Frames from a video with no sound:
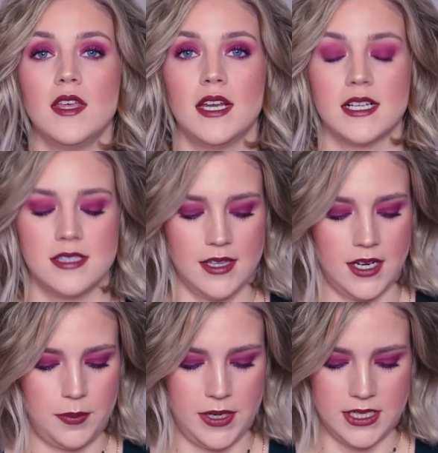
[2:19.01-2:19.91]
The next thing
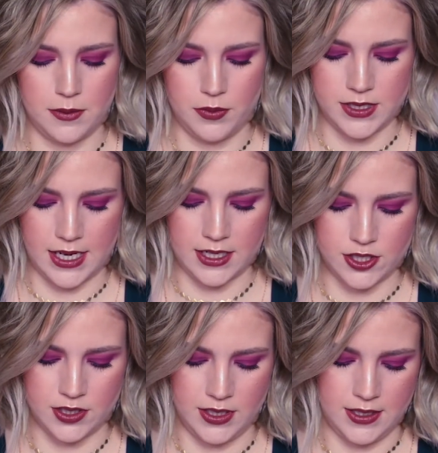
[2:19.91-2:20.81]
that I picked up was
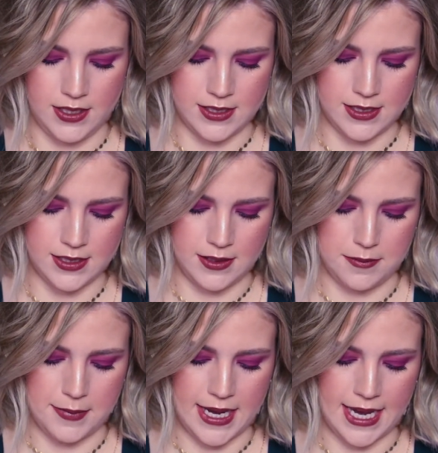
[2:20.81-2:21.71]
actually this
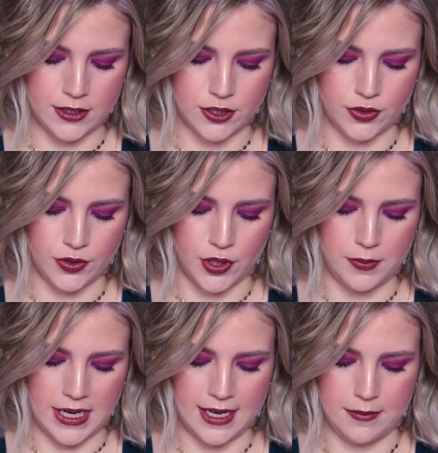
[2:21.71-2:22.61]
MAC
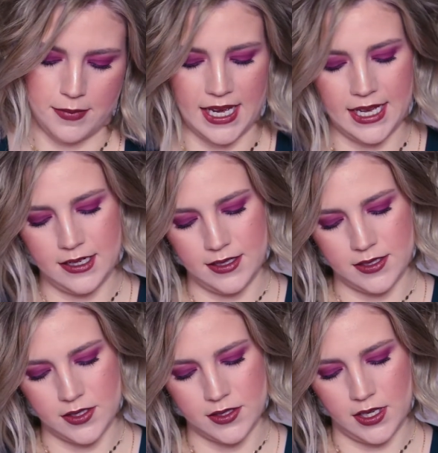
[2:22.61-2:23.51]
Chromat Matte.
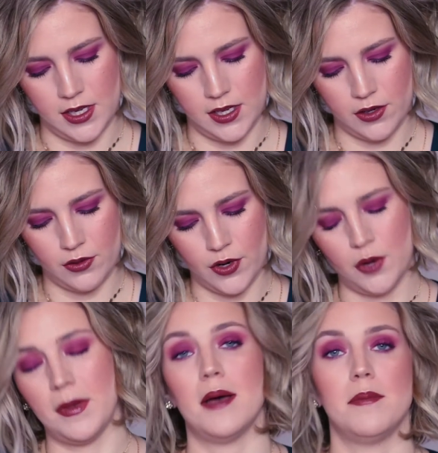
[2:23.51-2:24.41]
This is the
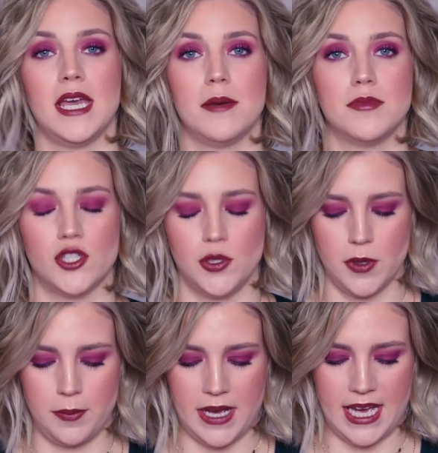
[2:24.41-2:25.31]
Chromat Babe
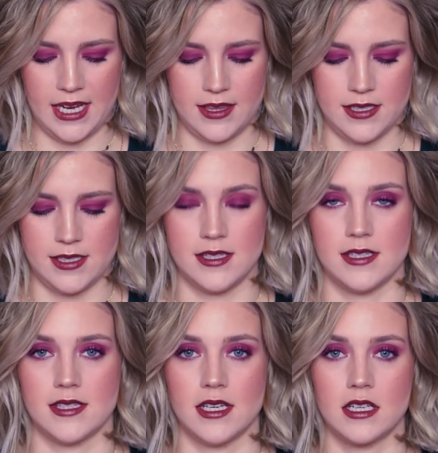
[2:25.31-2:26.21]
Super Pack. This is
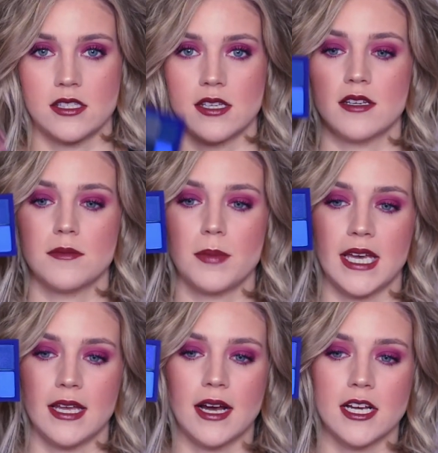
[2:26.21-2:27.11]
the
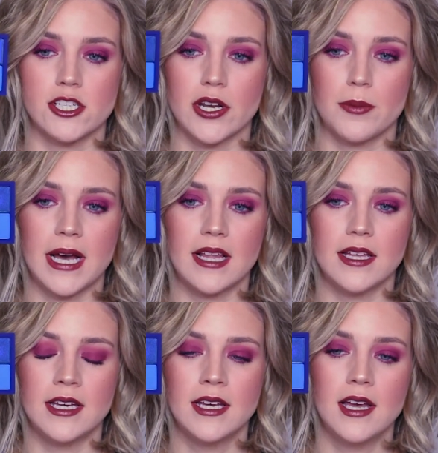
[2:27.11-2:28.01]
6-pan eyeshadow
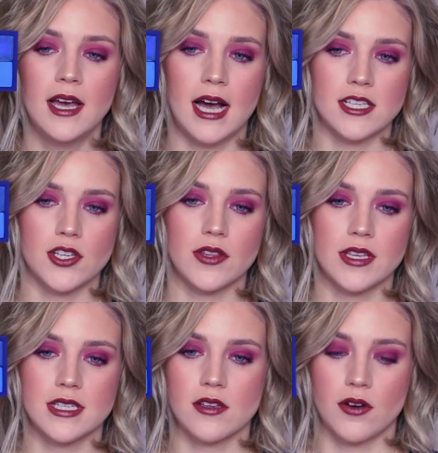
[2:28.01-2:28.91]
palette. I saw
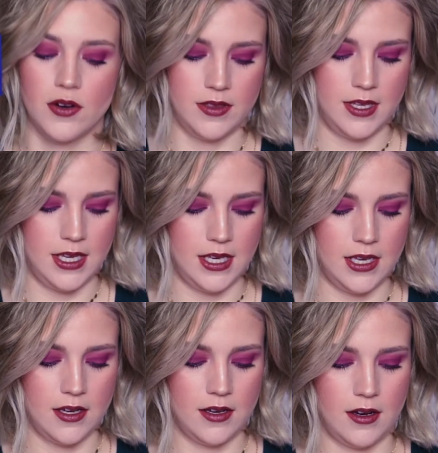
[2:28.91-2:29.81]
this on
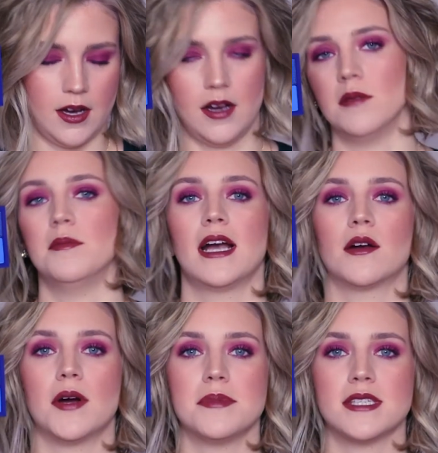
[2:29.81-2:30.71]
the
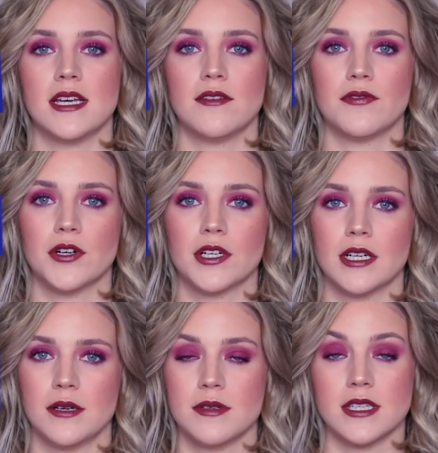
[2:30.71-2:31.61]
MAC website
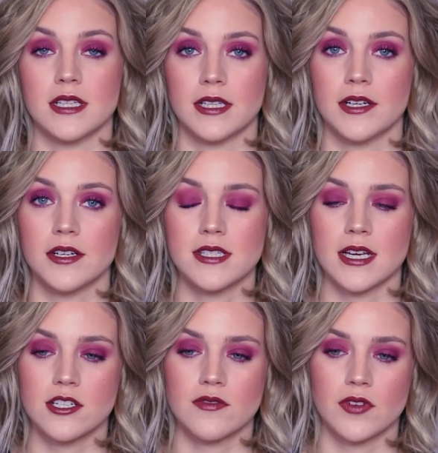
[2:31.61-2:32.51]
it was in the clearance
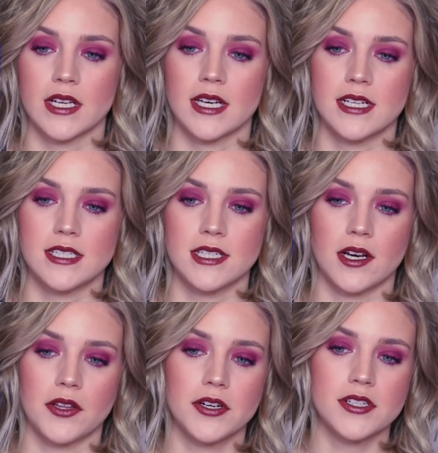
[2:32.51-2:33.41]
section for like
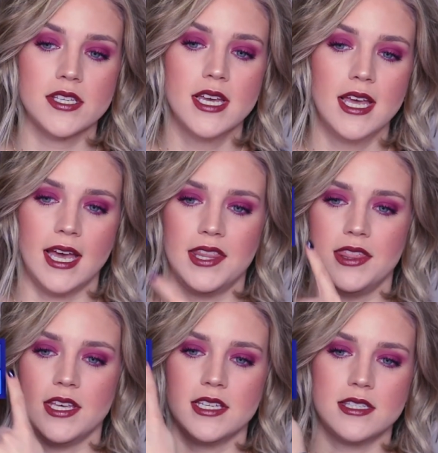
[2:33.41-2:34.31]
$19.
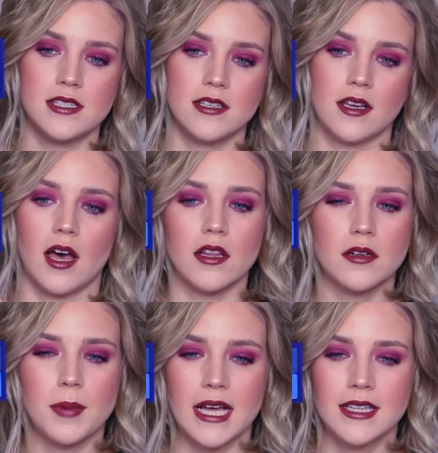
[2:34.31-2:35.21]
And this
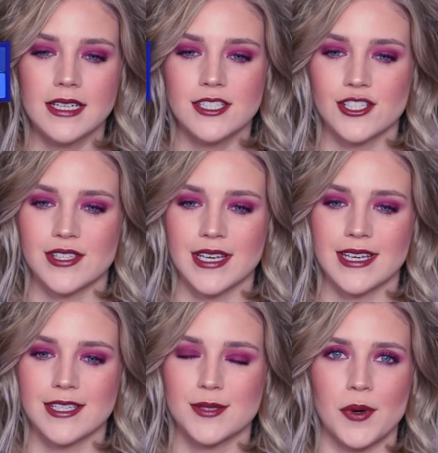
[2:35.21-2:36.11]
color palette just
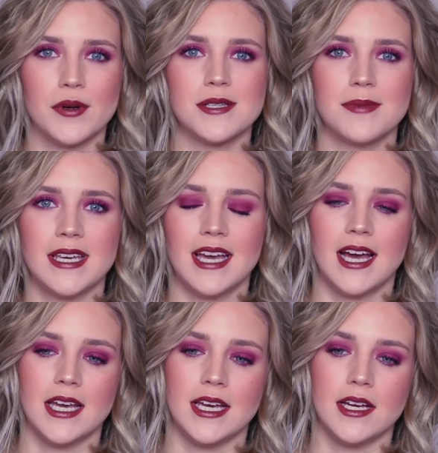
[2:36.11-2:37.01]
like spoke to me.
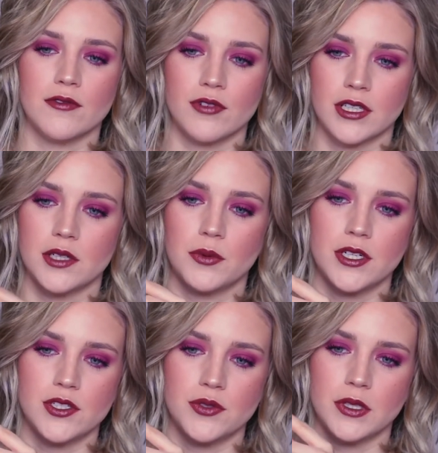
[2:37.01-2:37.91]
I really
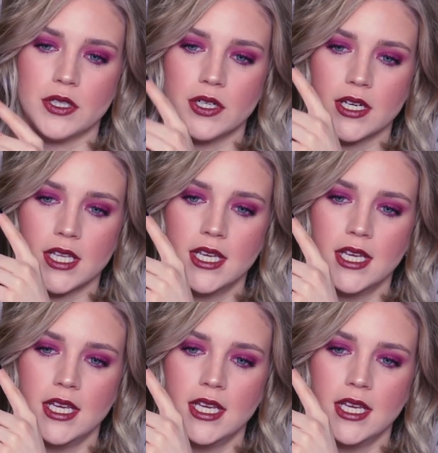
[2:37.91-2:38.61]
want to do a look